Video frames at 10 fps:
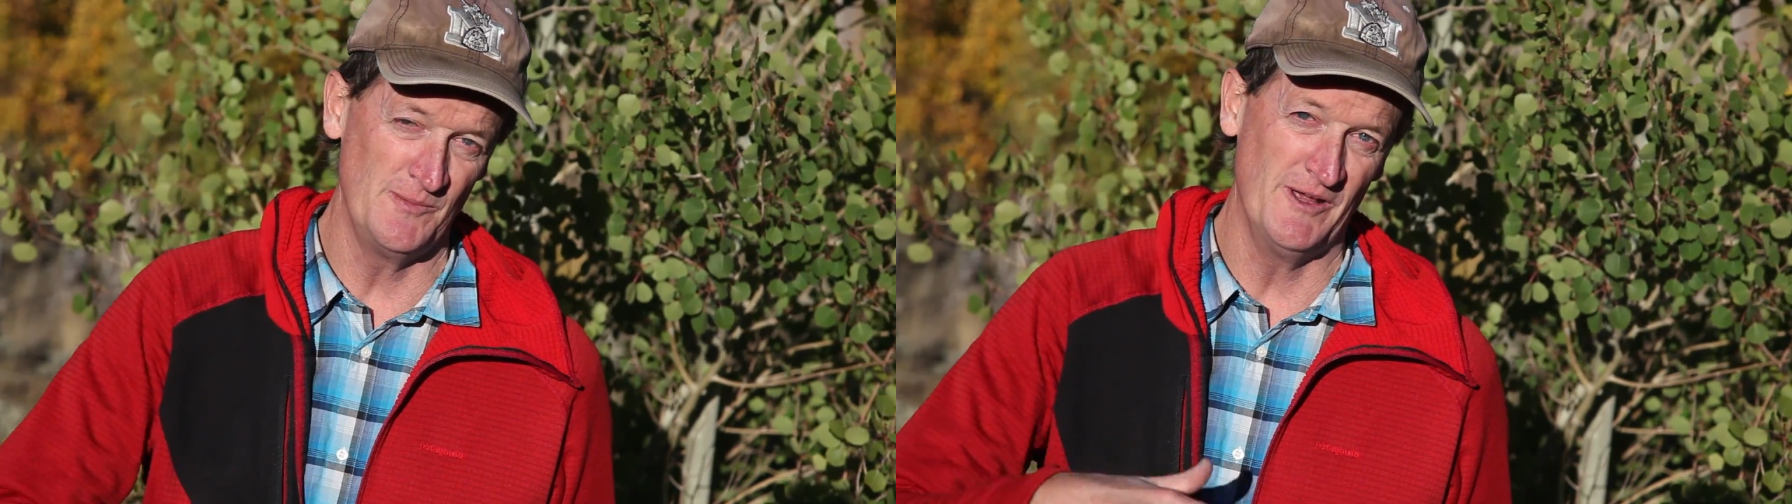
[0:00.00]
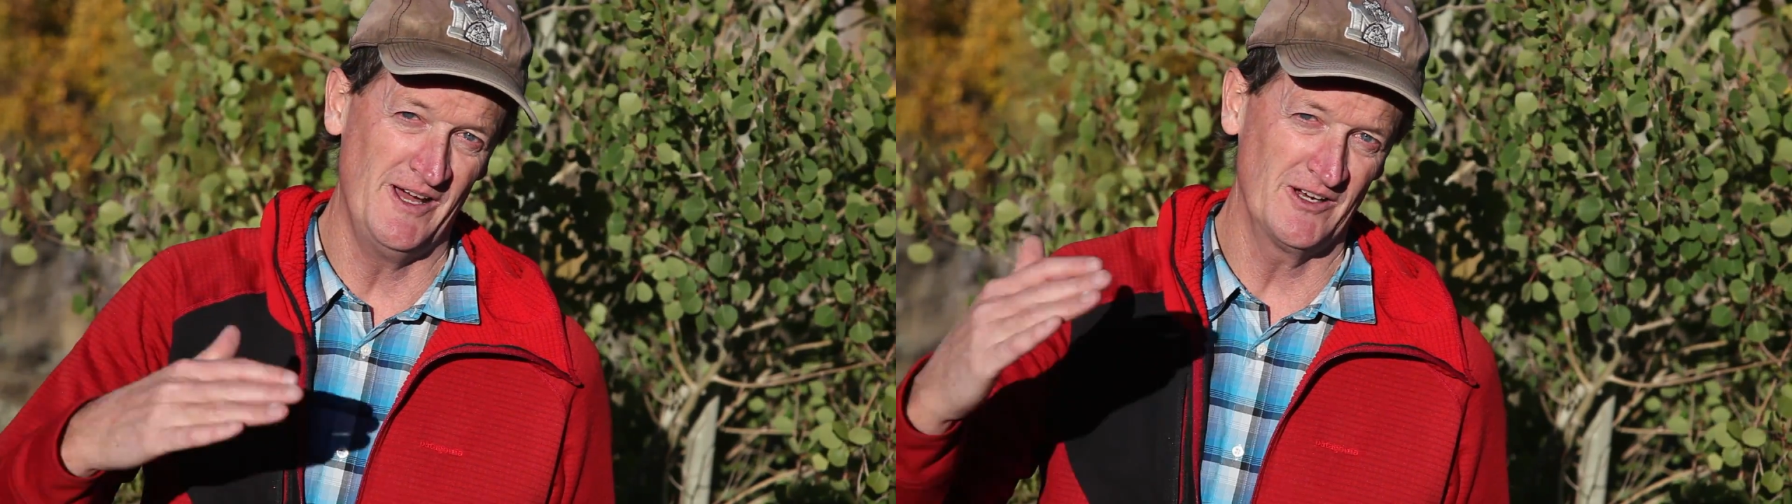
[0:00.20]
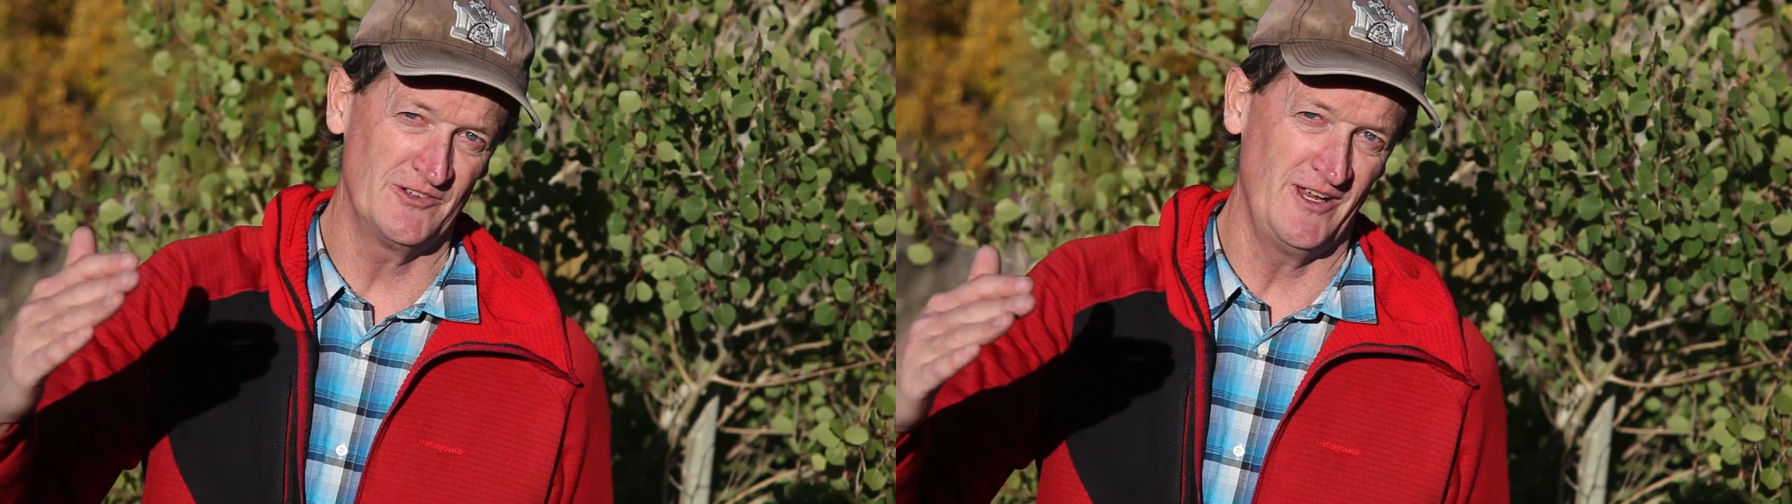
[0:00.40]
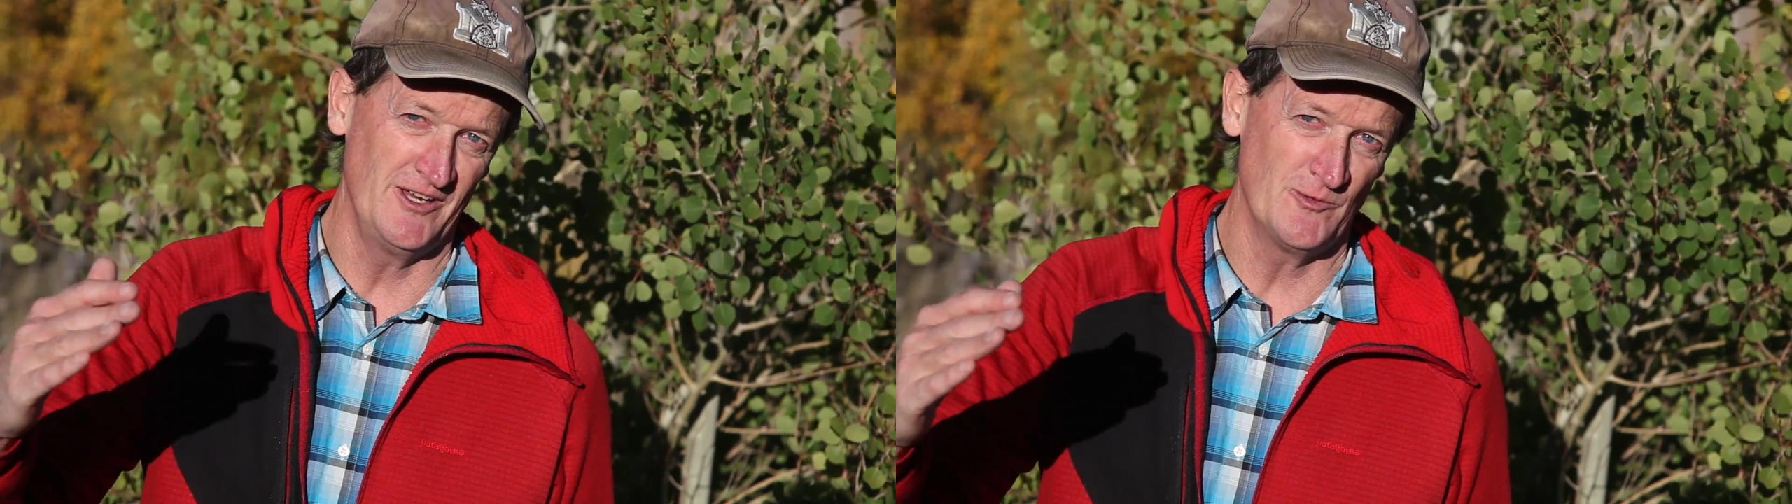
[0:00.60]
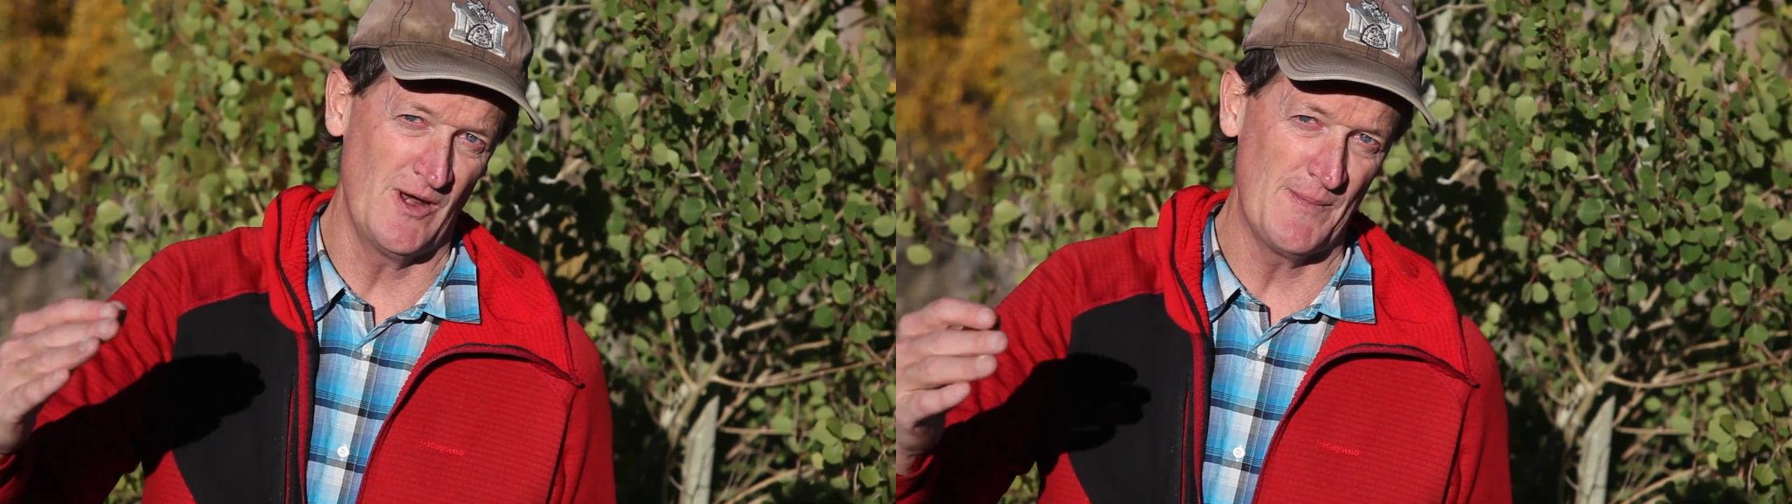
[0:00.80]
to be
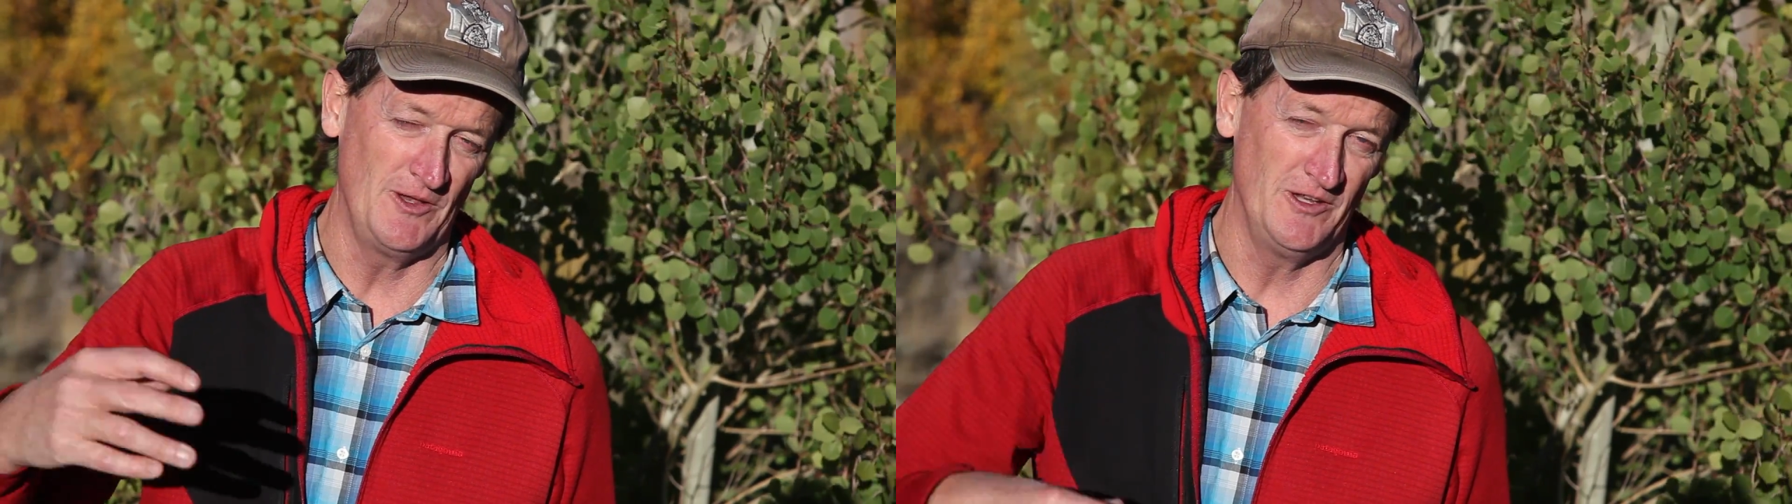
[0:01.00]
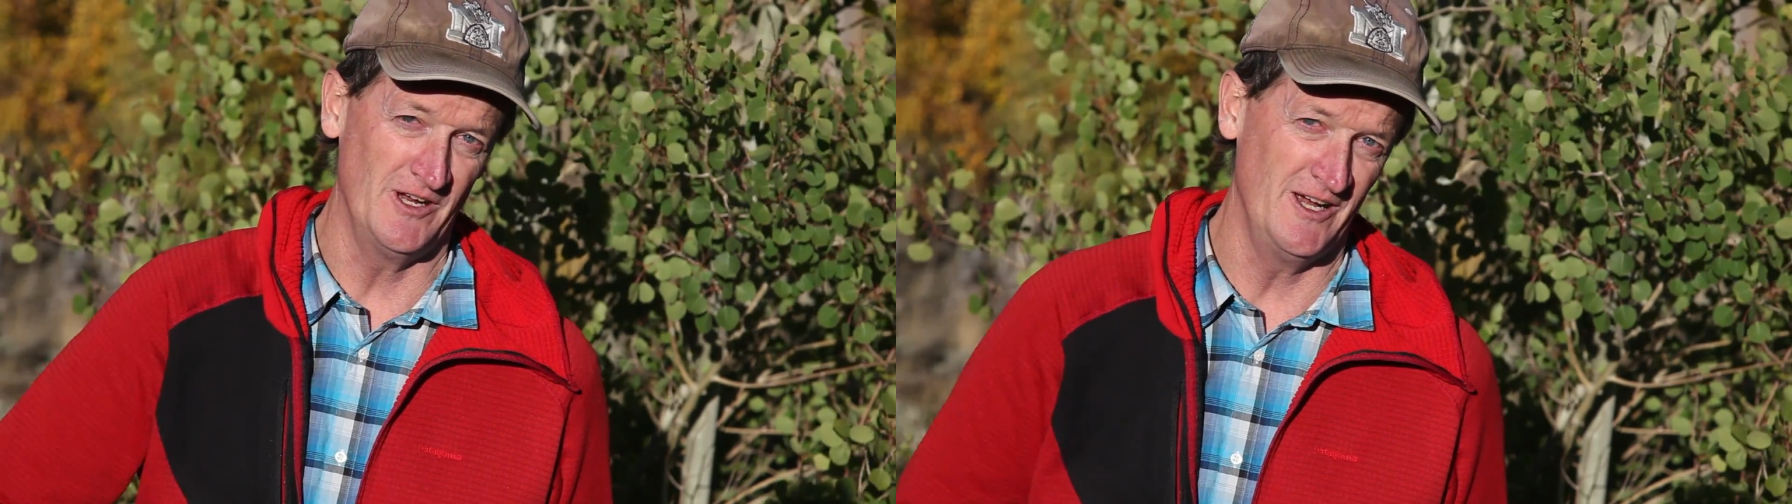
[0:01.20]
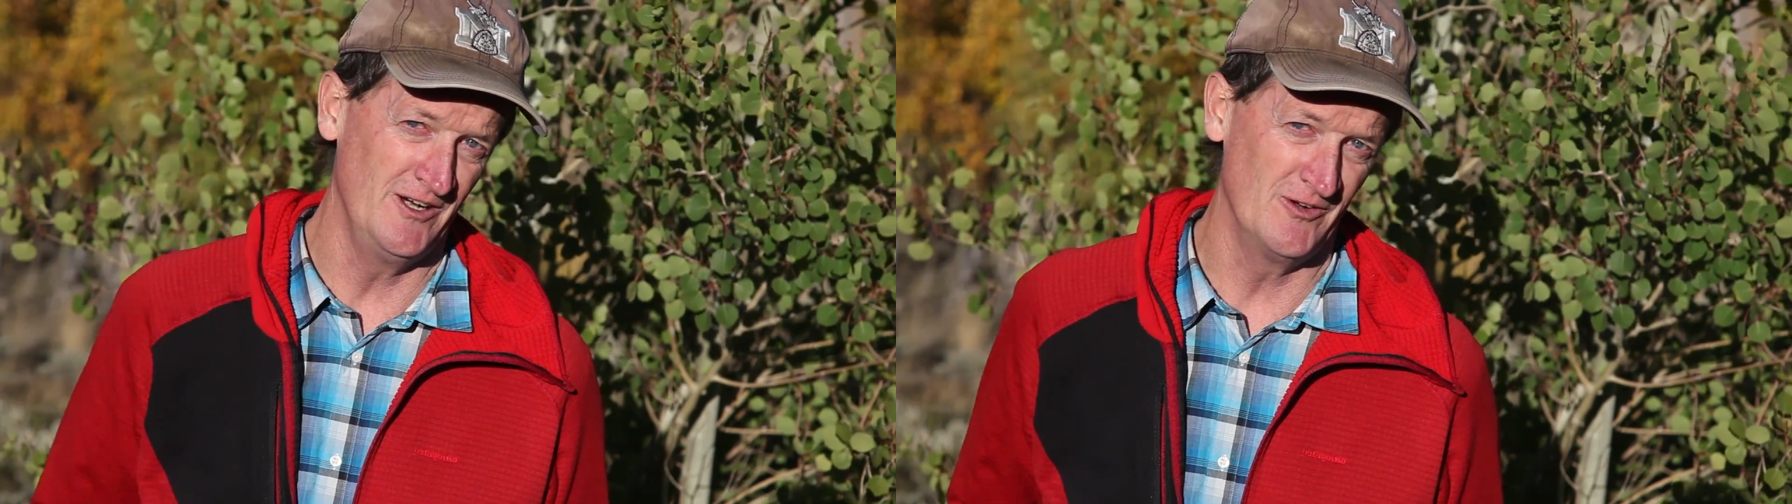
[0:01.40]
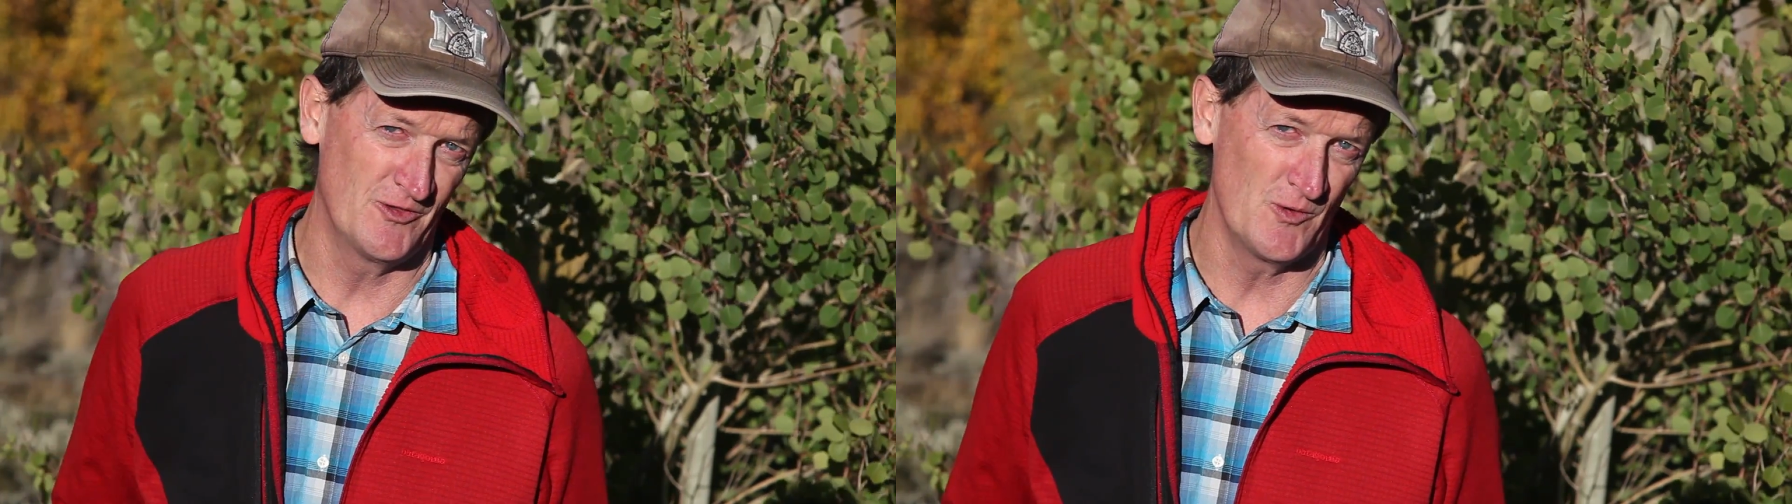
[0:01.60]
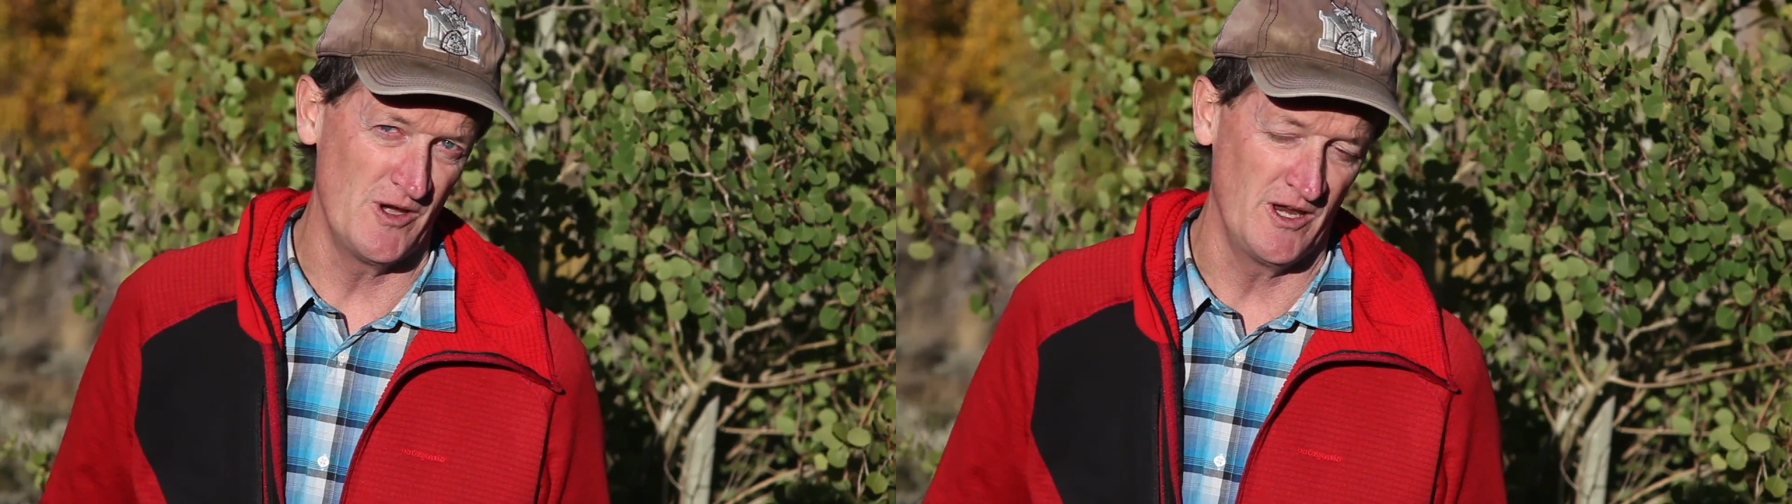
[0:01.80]
oxidized rapidly to iron
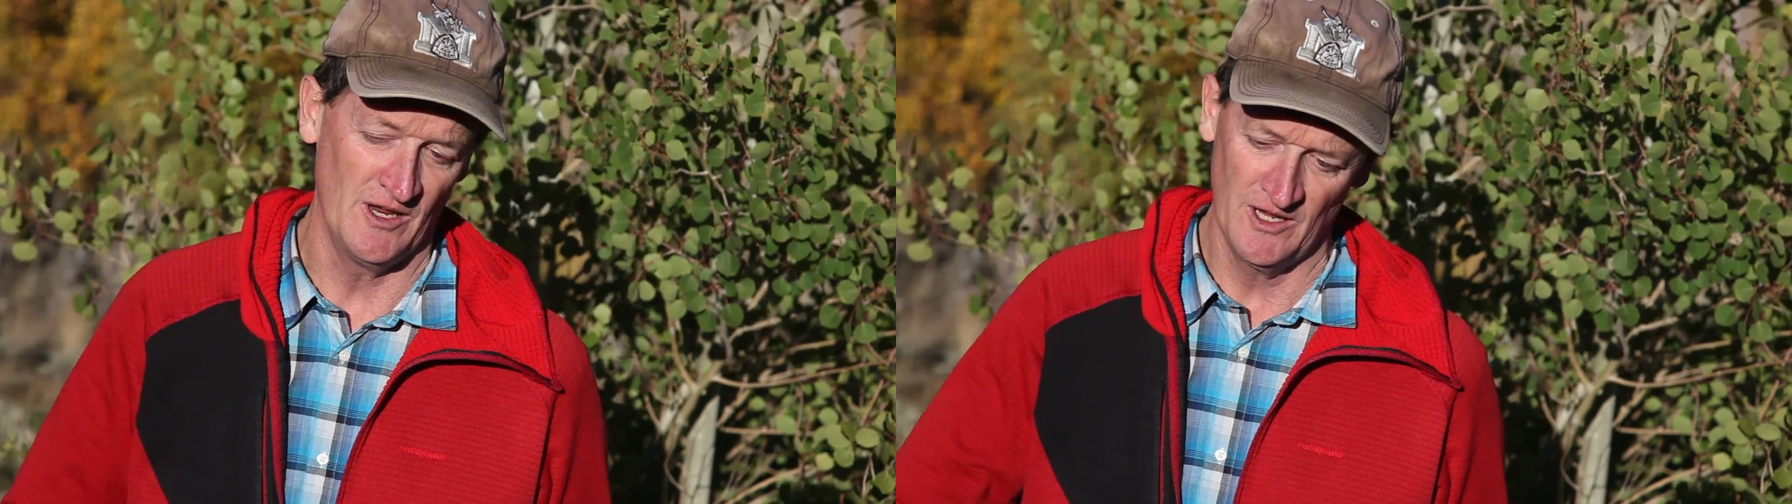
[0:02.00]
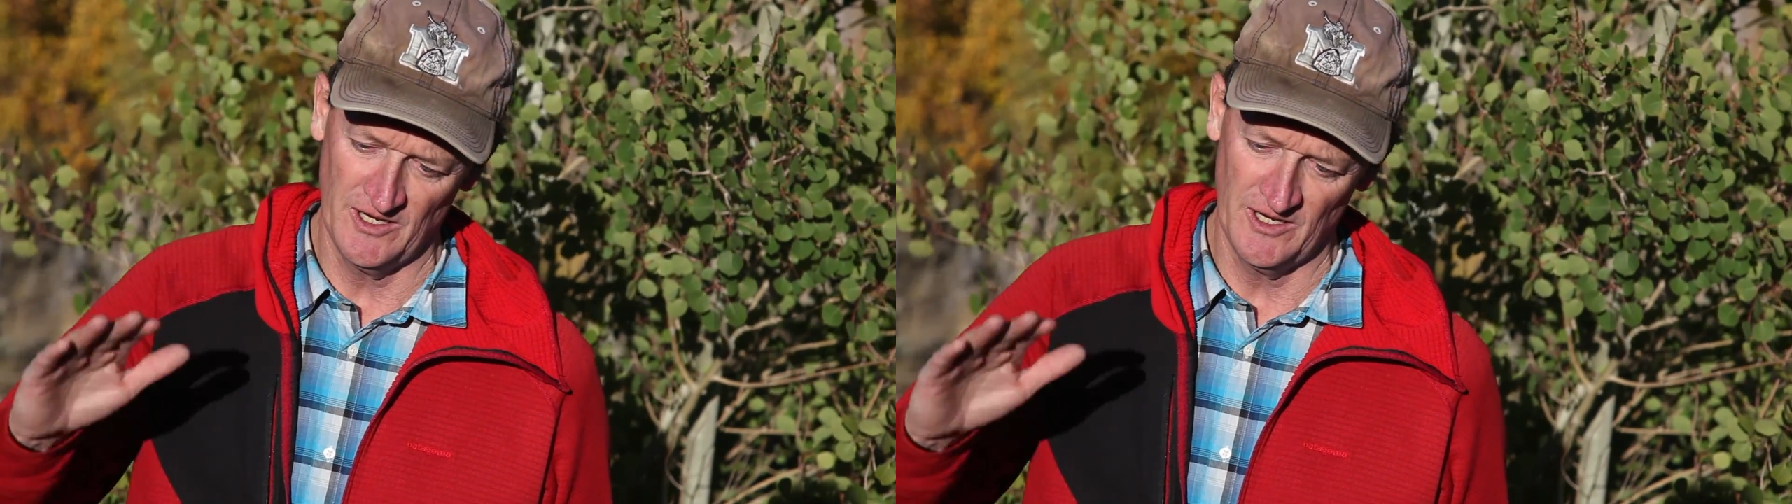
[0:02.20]
3